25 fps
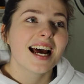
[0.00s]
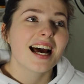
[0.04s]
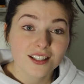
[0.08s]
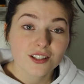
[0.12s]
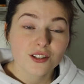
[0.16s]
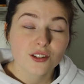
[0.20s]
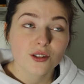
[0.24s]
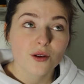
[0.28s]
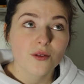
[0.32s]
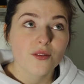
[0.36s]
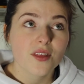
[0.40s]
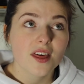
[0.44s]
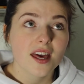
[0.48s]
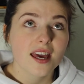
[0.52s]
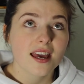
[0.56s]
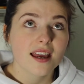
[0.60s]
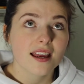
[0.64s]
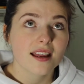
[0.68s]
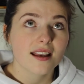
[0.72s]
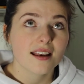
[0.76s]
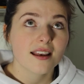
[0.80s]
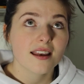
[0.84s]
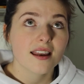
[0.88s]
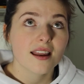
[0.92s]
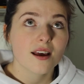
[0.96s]
So
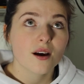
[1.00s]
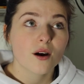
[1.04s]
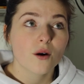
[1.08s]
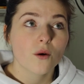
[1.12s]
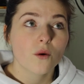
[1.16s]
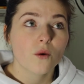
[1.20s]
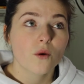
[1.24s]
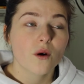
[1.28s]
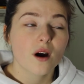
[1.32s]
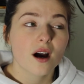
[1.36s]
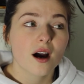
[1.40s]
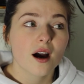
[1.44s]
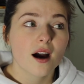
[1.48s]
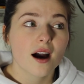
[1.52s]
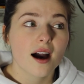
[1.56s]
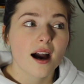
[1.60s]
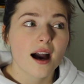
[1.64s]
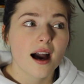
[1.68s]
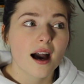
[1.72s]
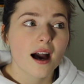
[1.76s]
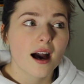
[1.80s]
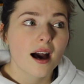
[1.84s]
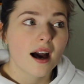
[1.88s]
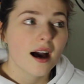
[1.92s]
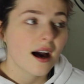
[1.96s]
then
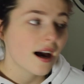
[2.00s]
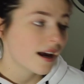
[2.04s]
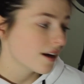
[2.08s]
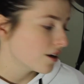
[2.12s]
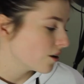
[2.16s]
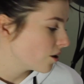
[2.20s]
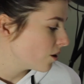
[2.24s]
I